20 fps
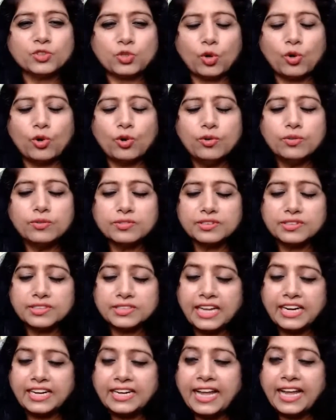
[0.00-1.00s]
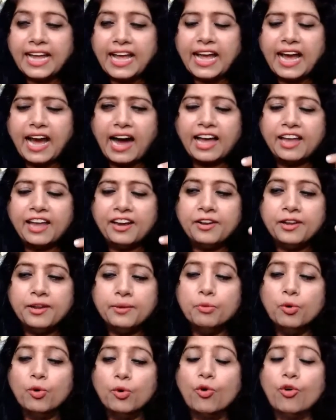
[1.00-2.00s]
So the day I
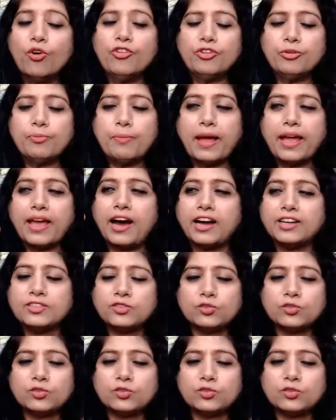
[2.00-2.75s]
removed my